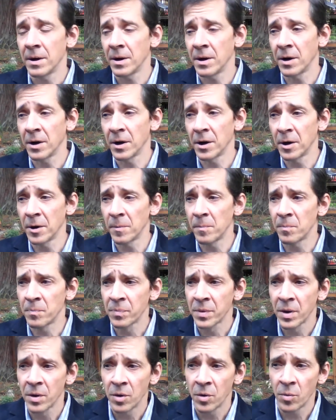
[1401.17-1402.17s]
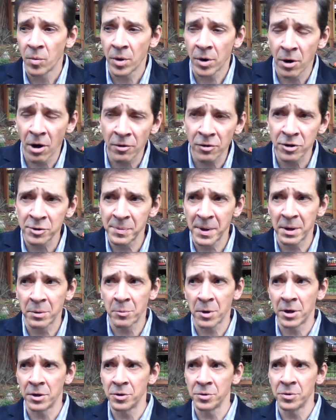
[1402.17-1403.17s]
What our authors mainly
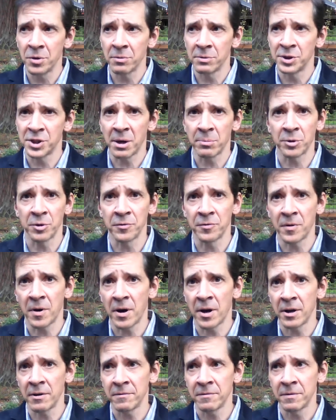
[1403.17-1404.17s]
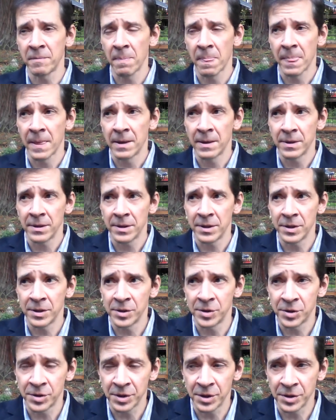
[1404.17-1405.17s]
want to do, though, in Chapter 5
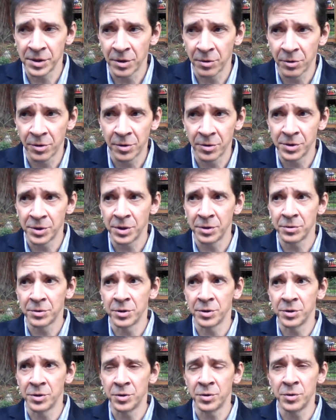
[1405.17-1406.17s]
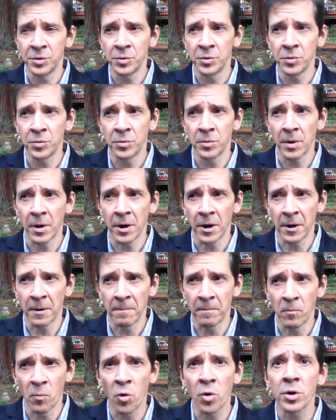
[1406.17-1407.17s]
is introduce you to two
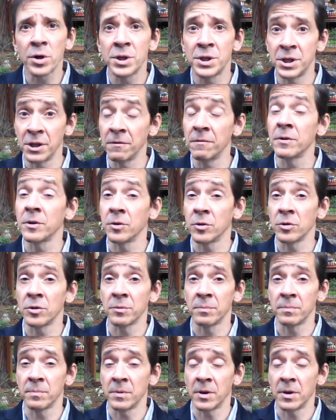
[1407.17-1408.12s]
more difficult,